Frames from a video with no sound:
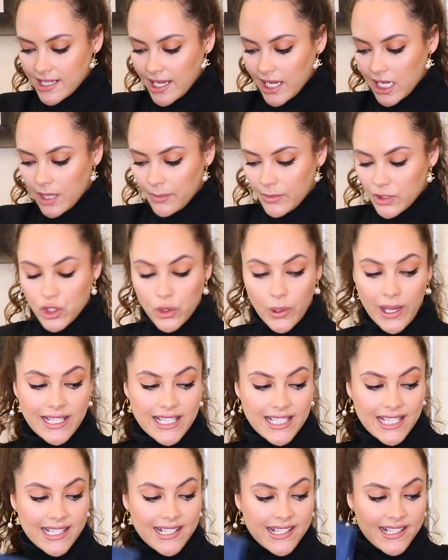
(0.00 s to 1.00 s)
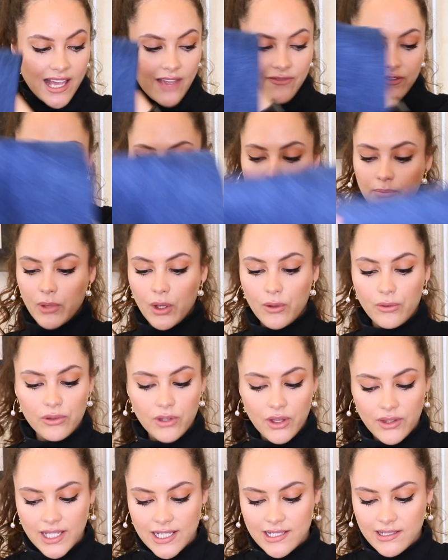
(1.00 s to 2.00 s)
I am a 27, both
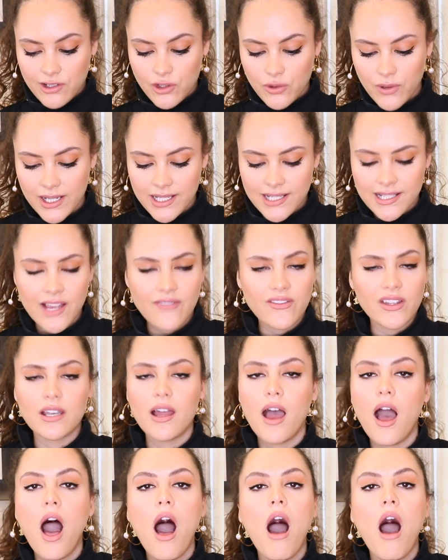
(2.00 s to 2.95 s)
got these in 27.